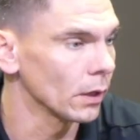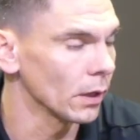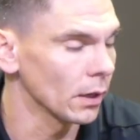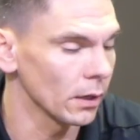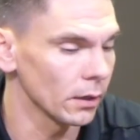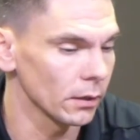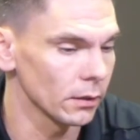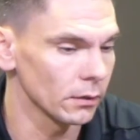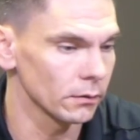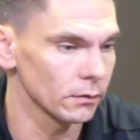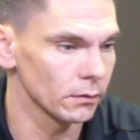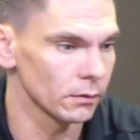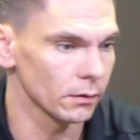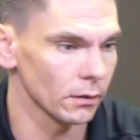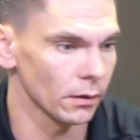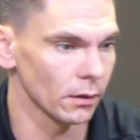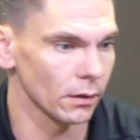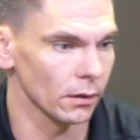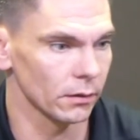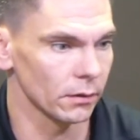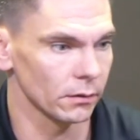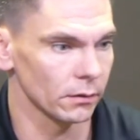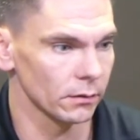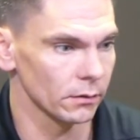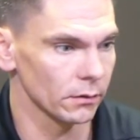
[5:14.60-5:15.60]

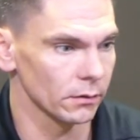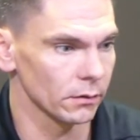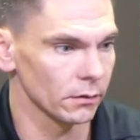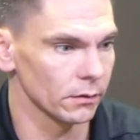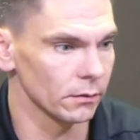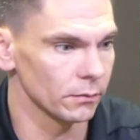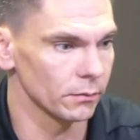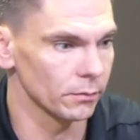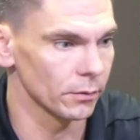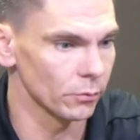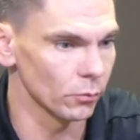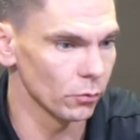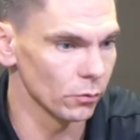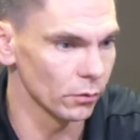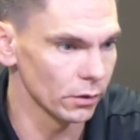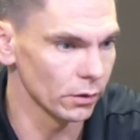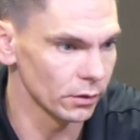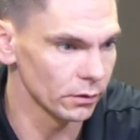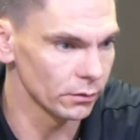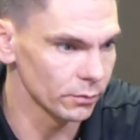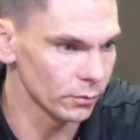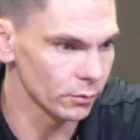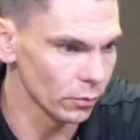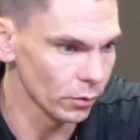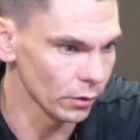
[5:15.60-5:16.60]
coaches and options that the
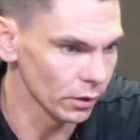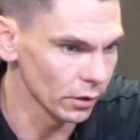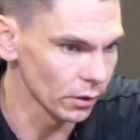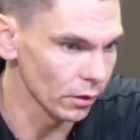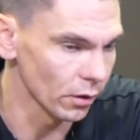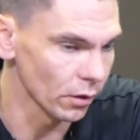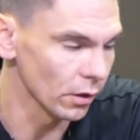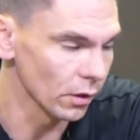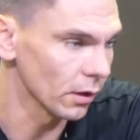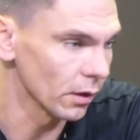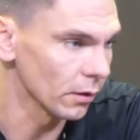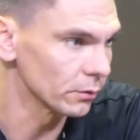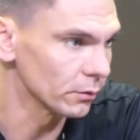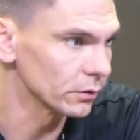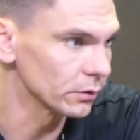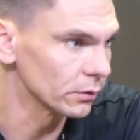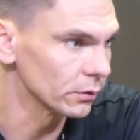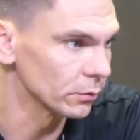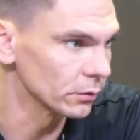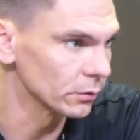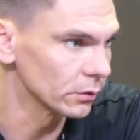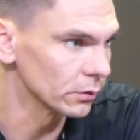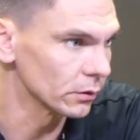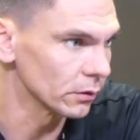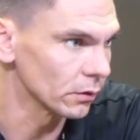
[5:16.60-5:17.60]
Pistons may look
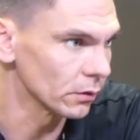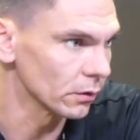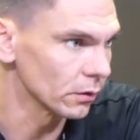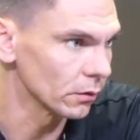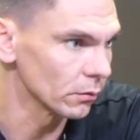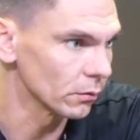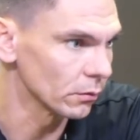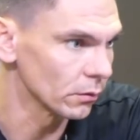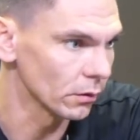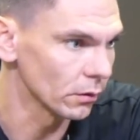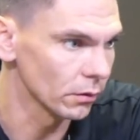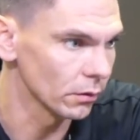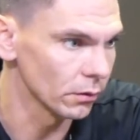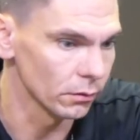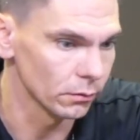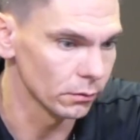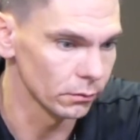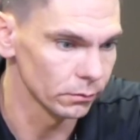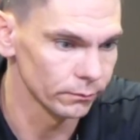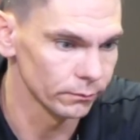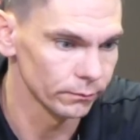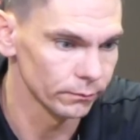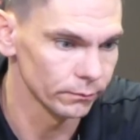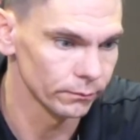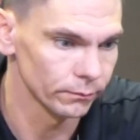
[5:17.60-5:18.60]
at, like Kevin
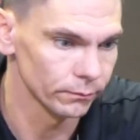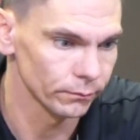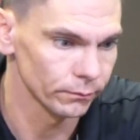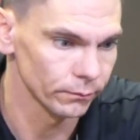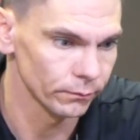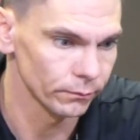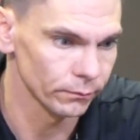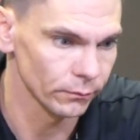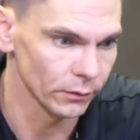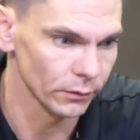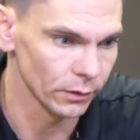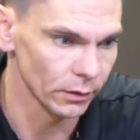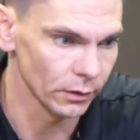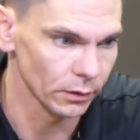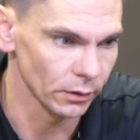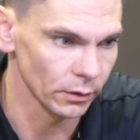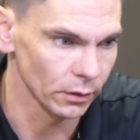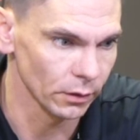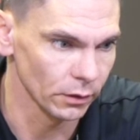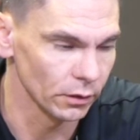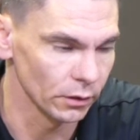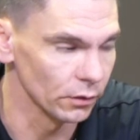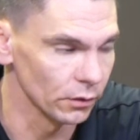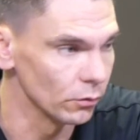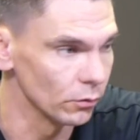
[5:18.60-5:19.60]
Ollie, Charles Lee,
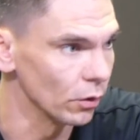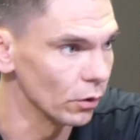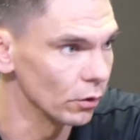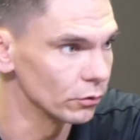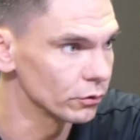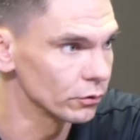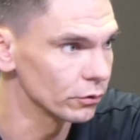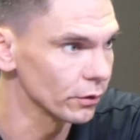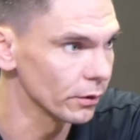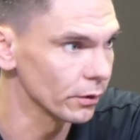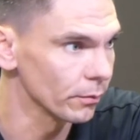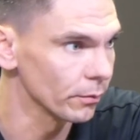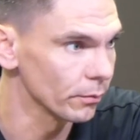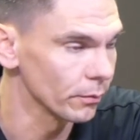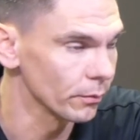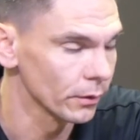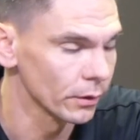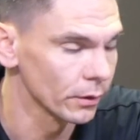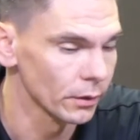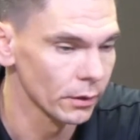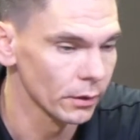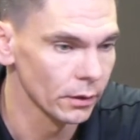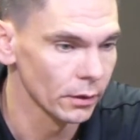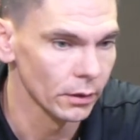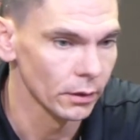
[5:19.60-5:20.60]
things like that, is
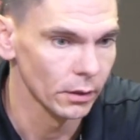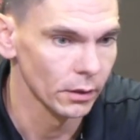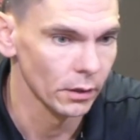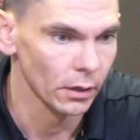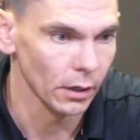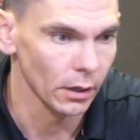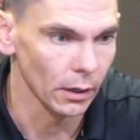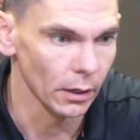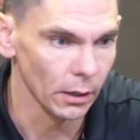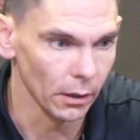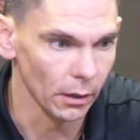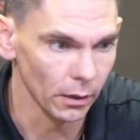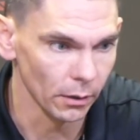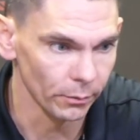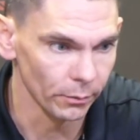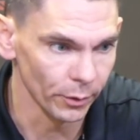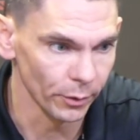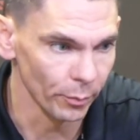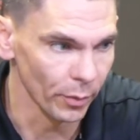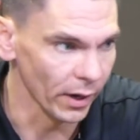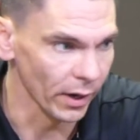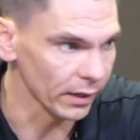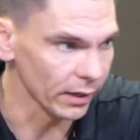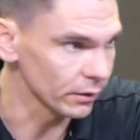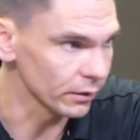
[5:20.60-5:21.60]
he
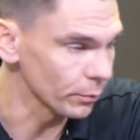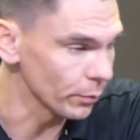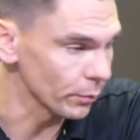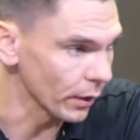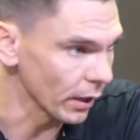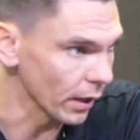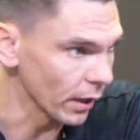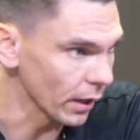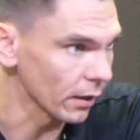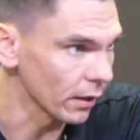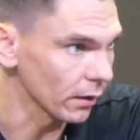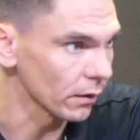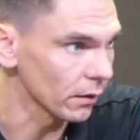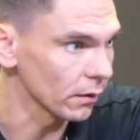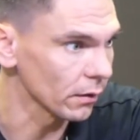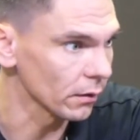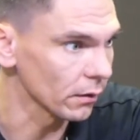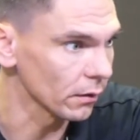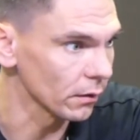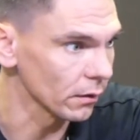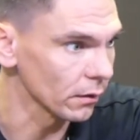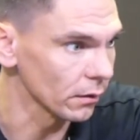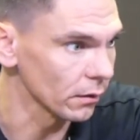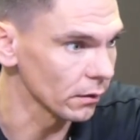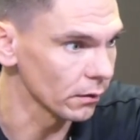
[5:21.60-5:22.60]
learned under
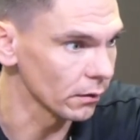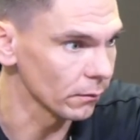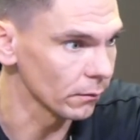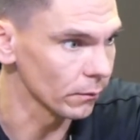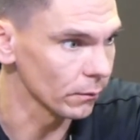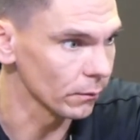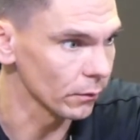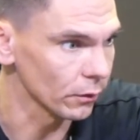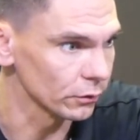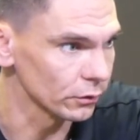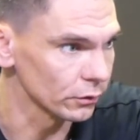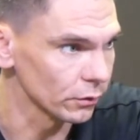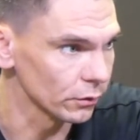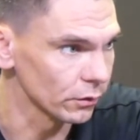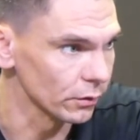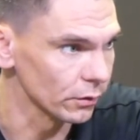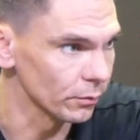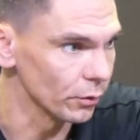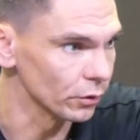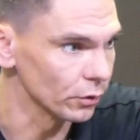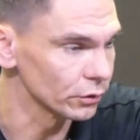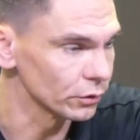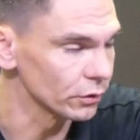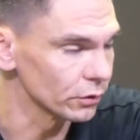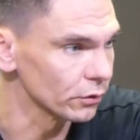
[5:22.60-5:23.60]
Eric Spoelstra.
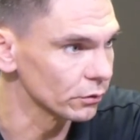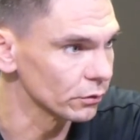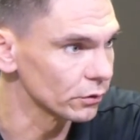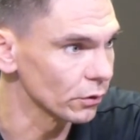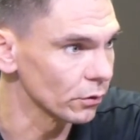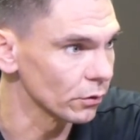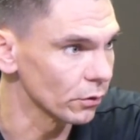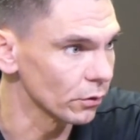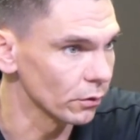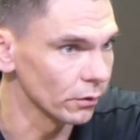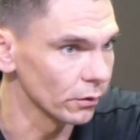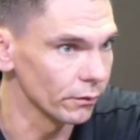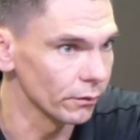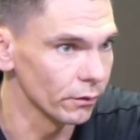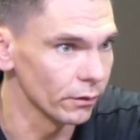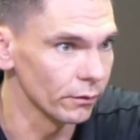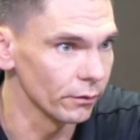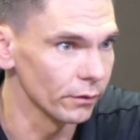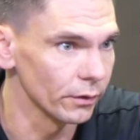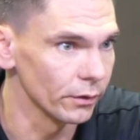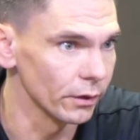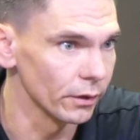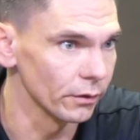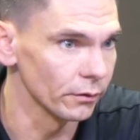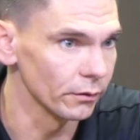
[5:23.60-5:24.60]
And Eric
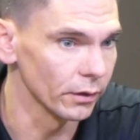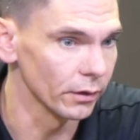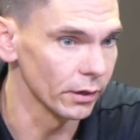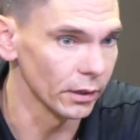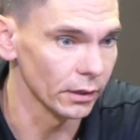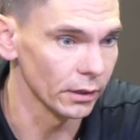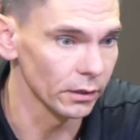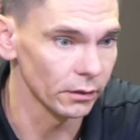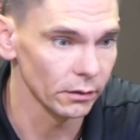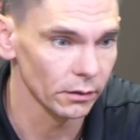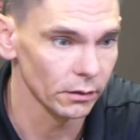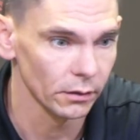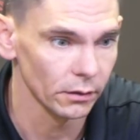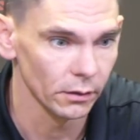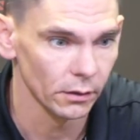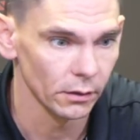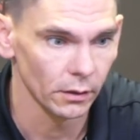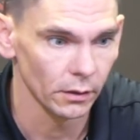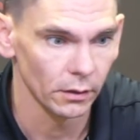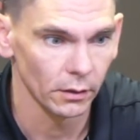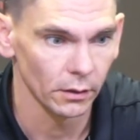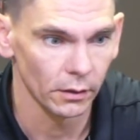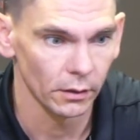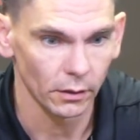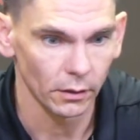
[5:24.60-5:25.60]
Spoelstra is one
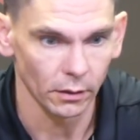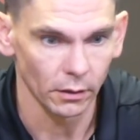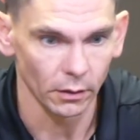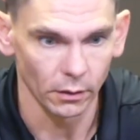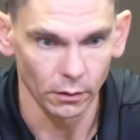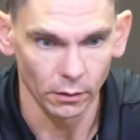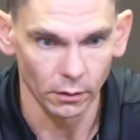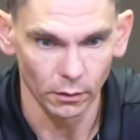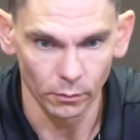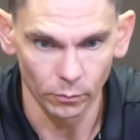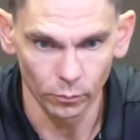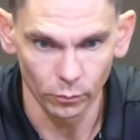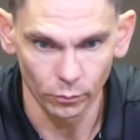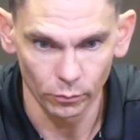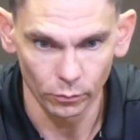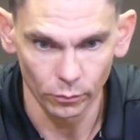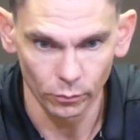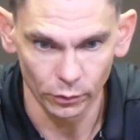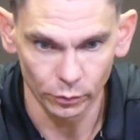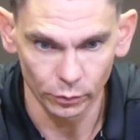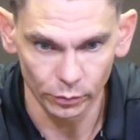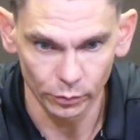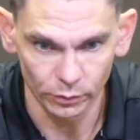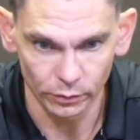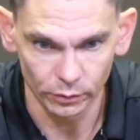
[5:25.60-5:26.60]
of the great coaches
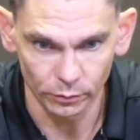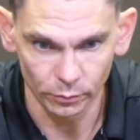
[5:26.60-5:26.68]
of the